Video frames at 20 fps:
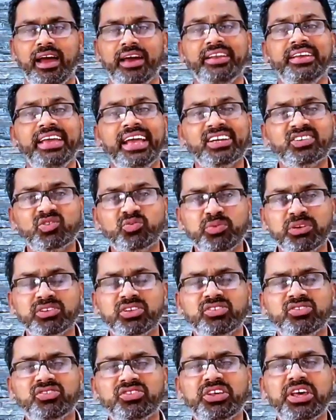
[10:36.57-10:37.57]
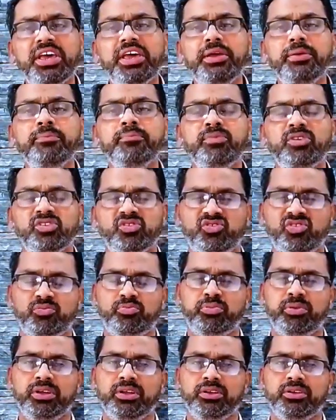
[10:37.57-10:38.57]
and he expects the same
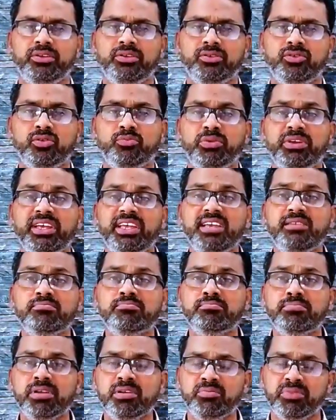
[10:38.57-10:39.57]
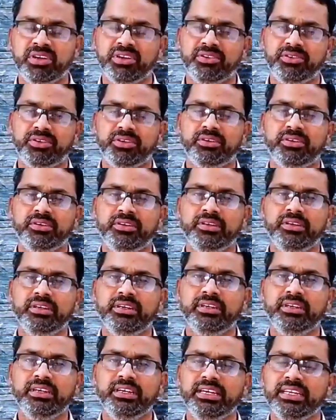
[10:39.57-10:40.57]
discipline to be
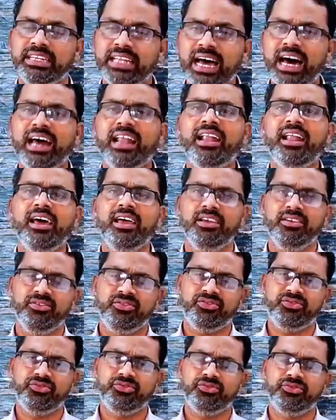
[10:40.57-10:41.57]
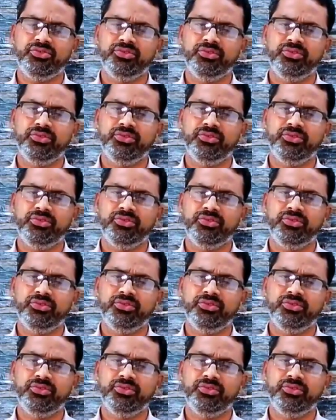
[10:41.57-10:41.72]
implemented in our life.